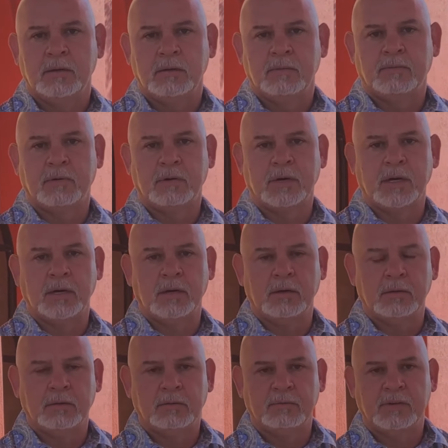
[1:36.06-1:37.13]
for our
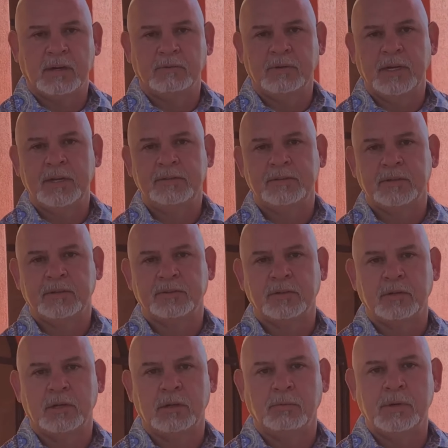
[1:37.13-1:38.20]
foundation so
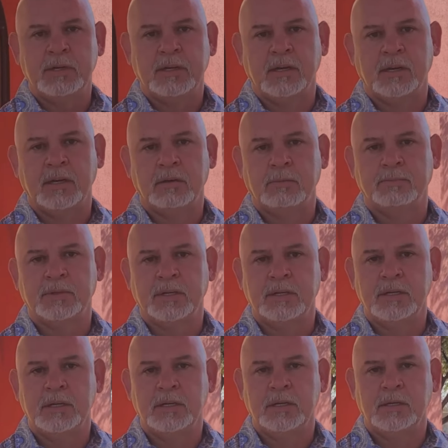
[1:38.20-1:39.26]
that we can help the
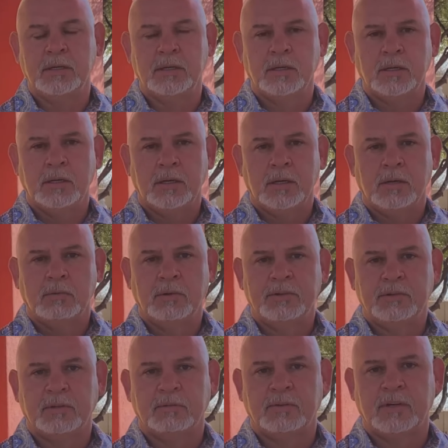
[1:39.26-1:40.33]
needy, which
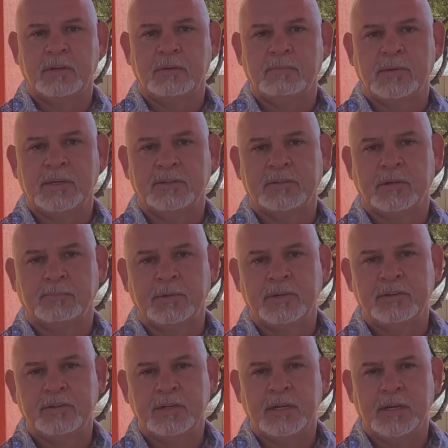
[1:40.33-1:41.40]
is very much
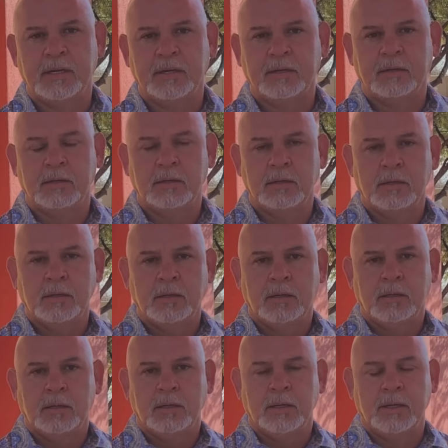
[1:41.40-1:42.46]
appreciated.
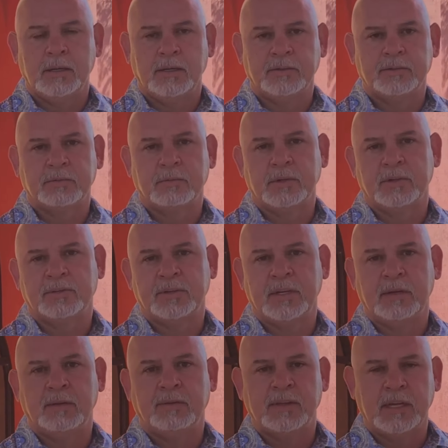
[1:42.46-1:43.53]
And I just want to say
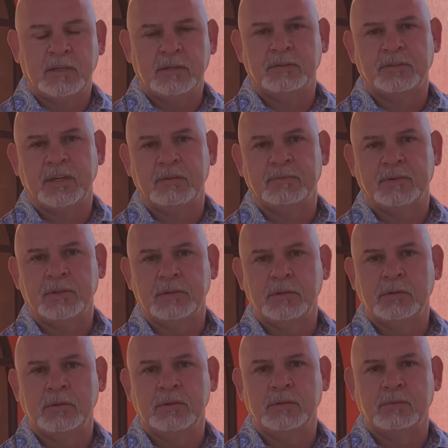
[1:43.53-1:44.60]
thank you, Sam, for
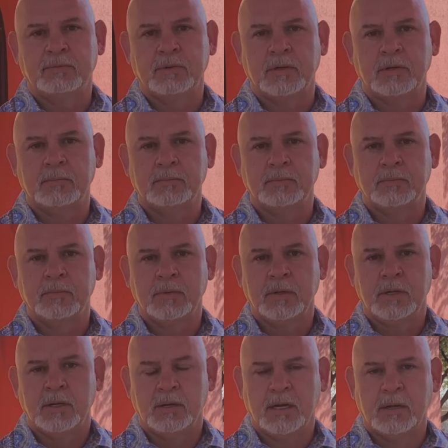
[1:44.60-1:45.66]
doing your firm.
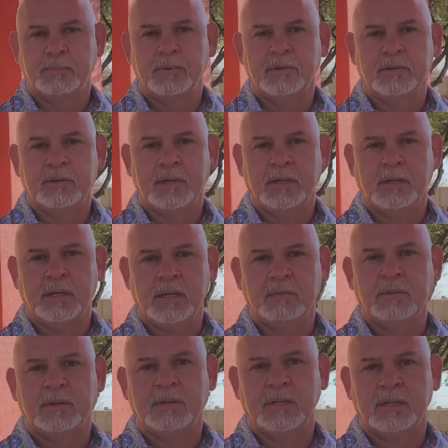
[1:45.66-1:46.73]
I appreciate
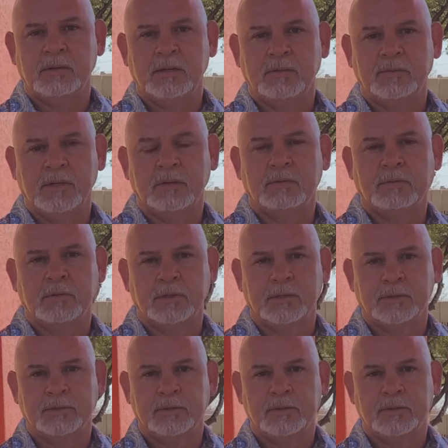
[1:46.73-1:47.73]
everything you have done for us.